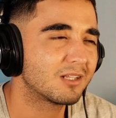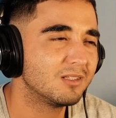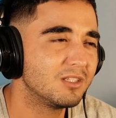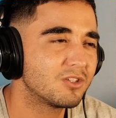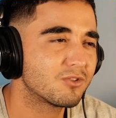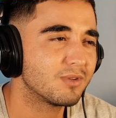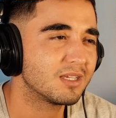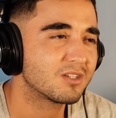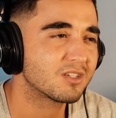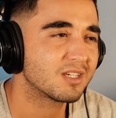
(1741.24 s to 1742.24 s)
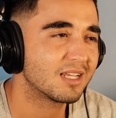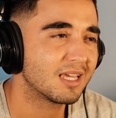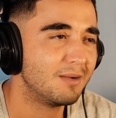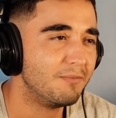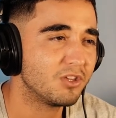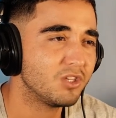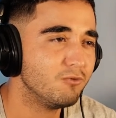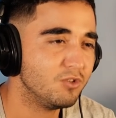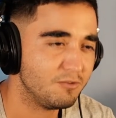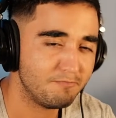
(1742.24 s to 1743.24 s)
medical industry is just gonna get a
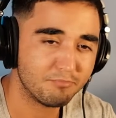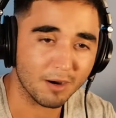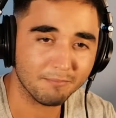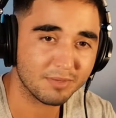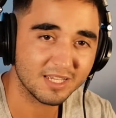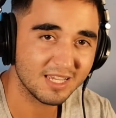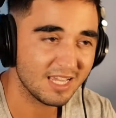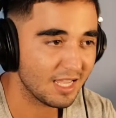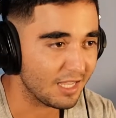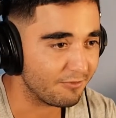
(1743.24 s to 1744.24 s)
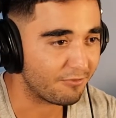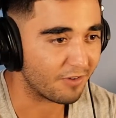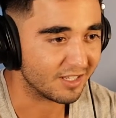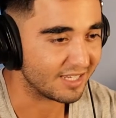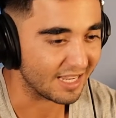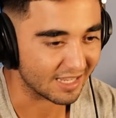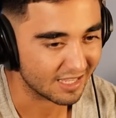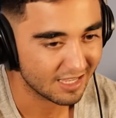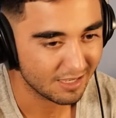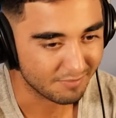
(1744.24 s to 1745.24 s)
huge bump in
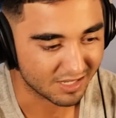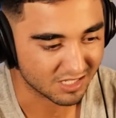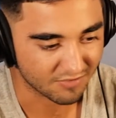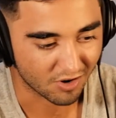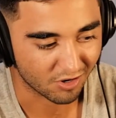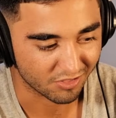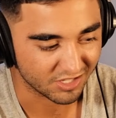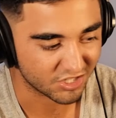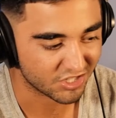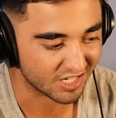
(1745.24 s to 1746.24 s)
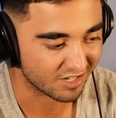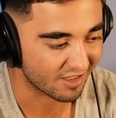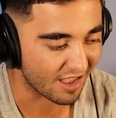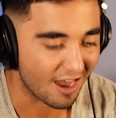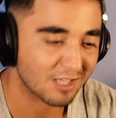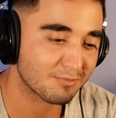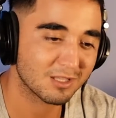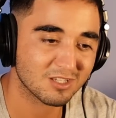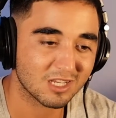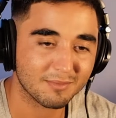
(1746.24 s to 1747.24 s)
funding because of all this shit. Okay,
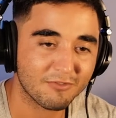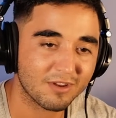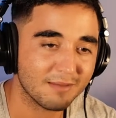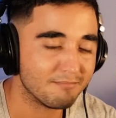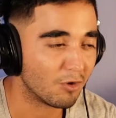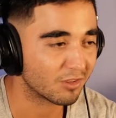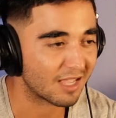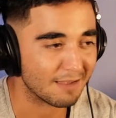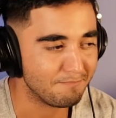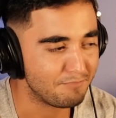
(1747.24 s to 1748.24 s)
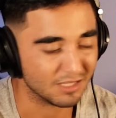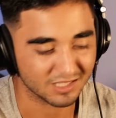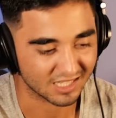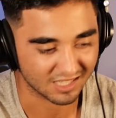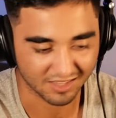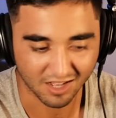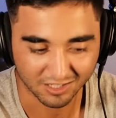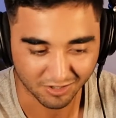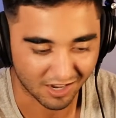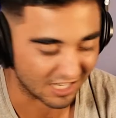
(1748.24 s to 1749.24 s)
hospitals are gonna be freaking
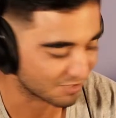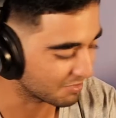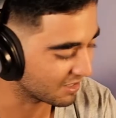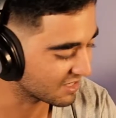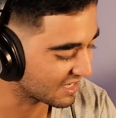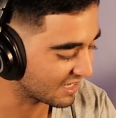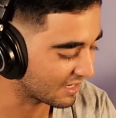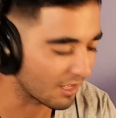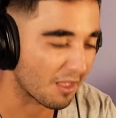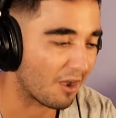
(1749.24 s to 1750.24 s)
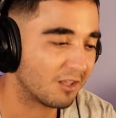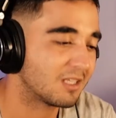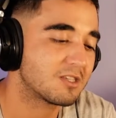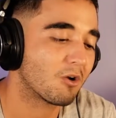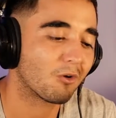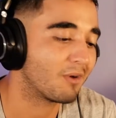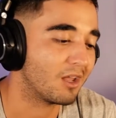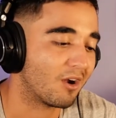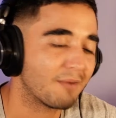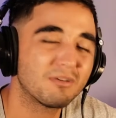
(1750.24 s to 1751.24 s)
multi-billion-dollar hospitals, unless they
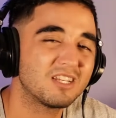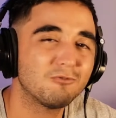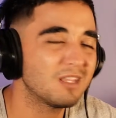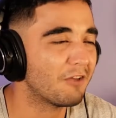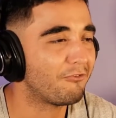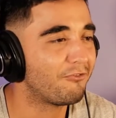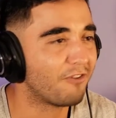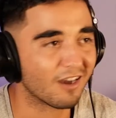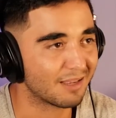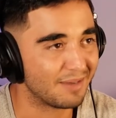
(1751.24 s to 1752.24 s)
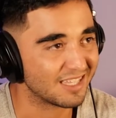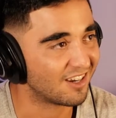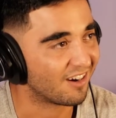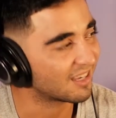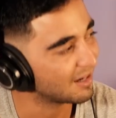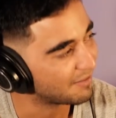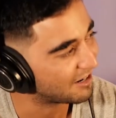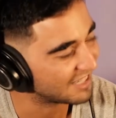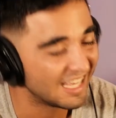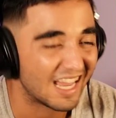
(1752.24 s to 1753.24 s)
already are. I'm pretty sure. What the fuck am I talking
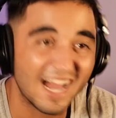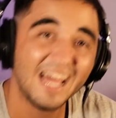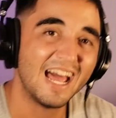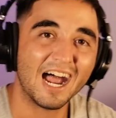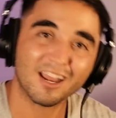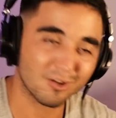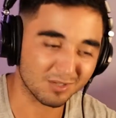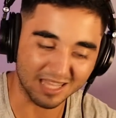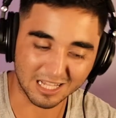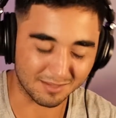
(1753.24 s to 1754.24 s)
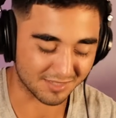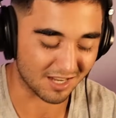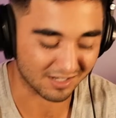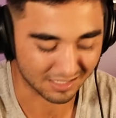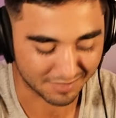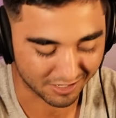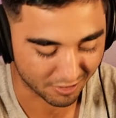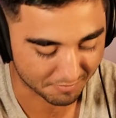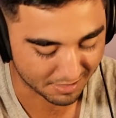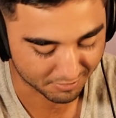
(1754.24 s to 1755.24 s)
about? I don't know what the hell I'm talking
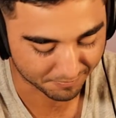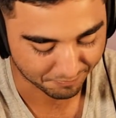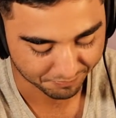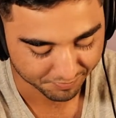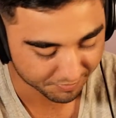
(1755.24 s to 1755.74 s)
about here, people.